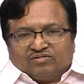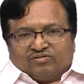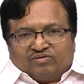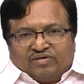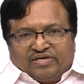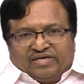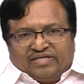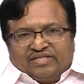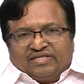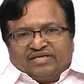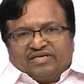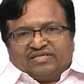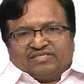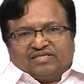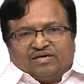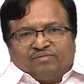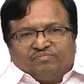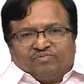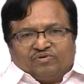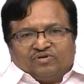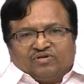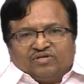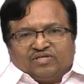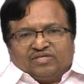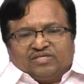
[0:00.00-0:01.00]
Another
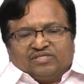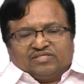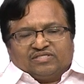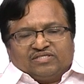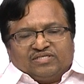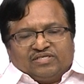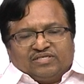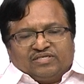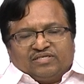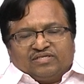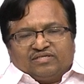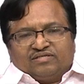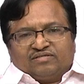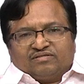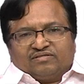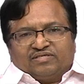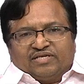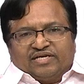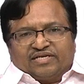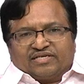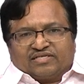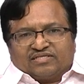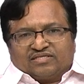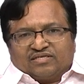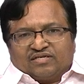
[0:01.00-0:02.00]
example is the
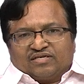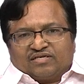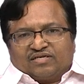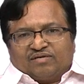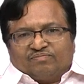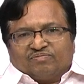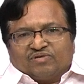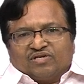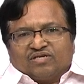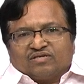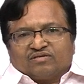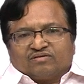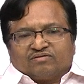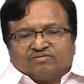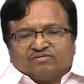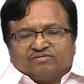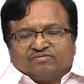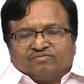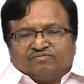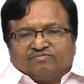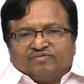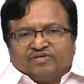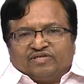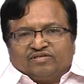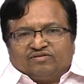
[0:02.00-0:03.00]
directional coupler,
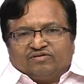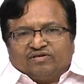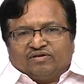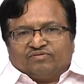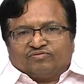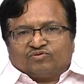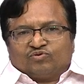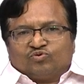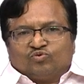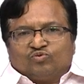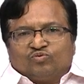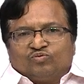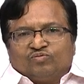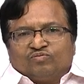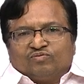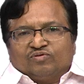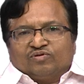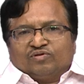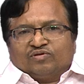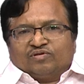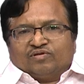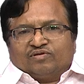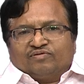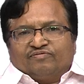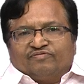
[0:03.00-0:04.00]
where you have two
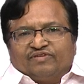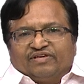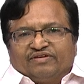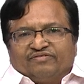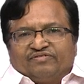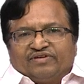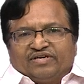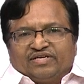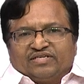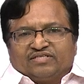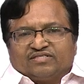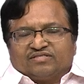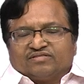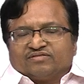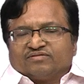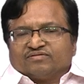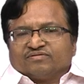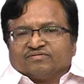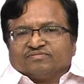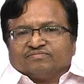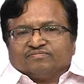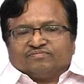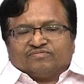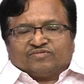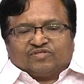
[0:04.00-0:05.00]

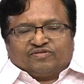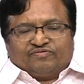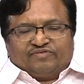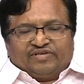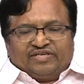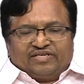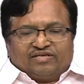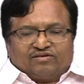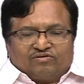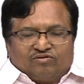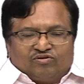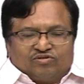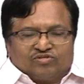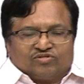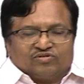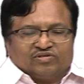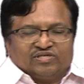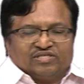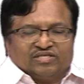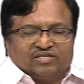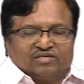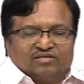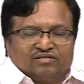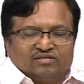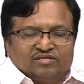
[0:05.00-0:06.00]
waveguides very close
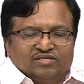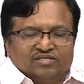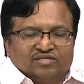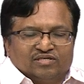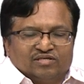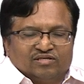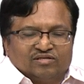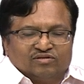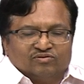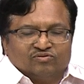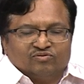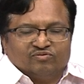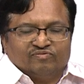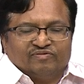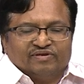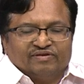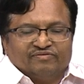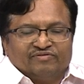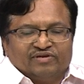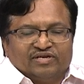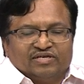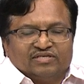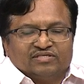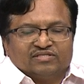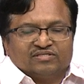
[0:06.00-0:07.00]
together. These are the two
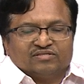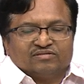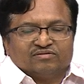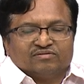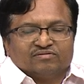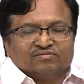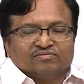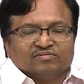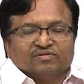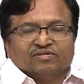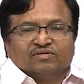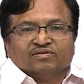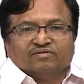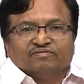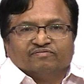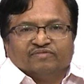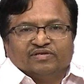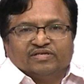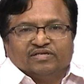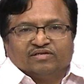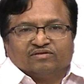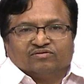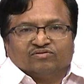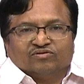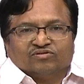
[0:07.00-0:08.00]
waveguides
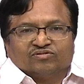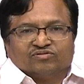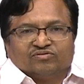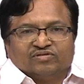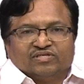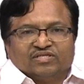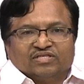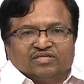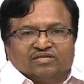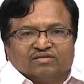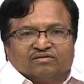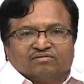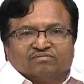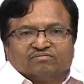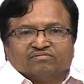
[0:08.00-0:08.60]
very close together,